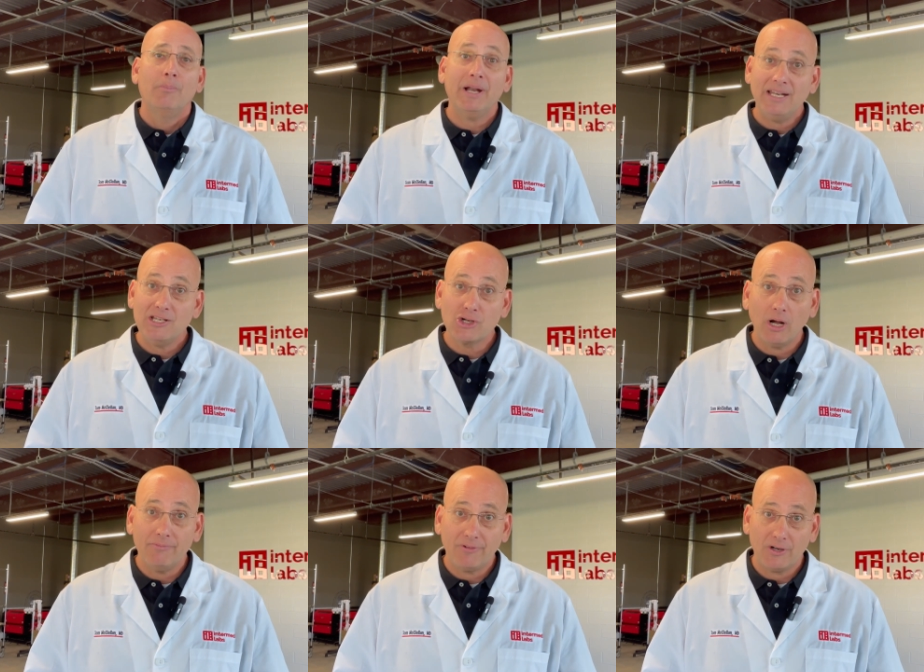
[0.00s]
but I need your
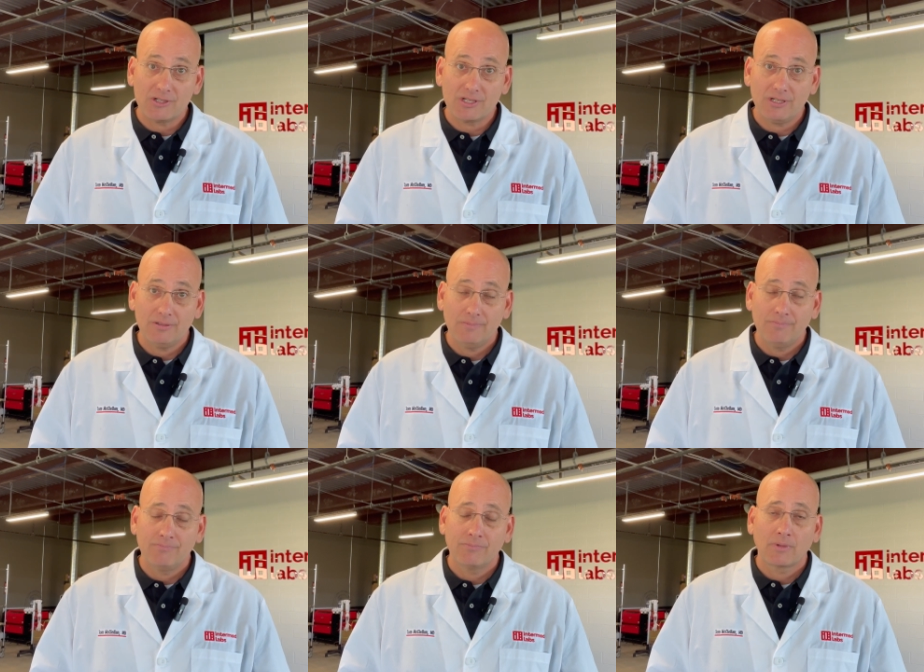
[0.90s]
help first.
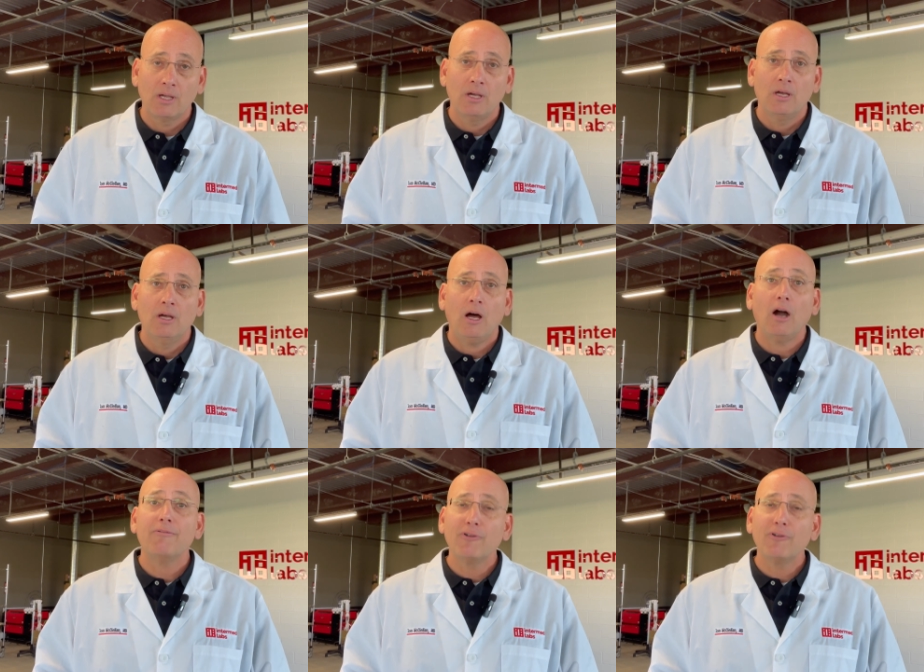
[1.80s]
Our